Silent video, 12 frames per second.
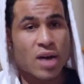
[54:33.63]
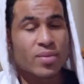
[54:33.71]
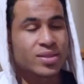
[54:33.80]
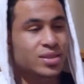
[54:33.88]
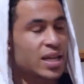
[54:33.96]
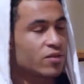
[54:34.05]

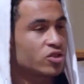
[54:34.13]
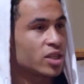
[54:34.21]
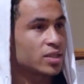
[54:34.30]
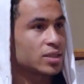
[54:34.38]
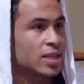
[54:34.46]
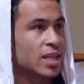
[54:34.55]
instead of
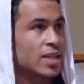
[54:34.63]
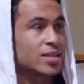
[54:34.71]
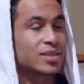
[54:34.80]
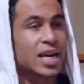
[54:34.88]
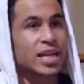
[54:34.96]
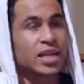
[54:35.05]
just getting
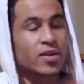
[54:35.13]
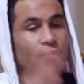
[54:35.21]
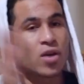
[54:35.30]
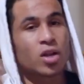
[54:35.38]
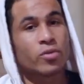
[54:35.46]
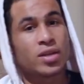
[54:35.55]
excited and
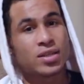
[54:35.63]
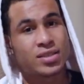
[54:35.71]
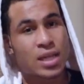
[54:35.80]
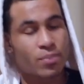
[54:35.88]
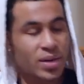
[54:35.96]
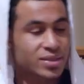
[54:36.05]
following the
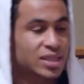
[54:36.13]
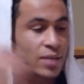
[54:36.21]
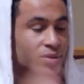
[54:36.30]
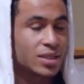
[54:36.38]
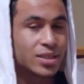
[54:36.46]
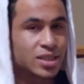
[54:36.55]

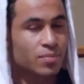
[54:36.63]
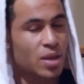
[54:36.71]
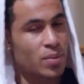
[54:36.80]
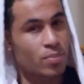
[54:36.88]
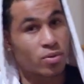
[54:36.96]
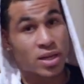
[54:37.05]
step-by-step system that
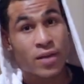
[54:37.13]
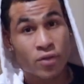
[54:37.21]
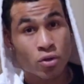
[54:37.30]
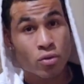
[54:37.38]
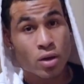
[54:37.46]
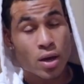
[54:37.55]
people give you.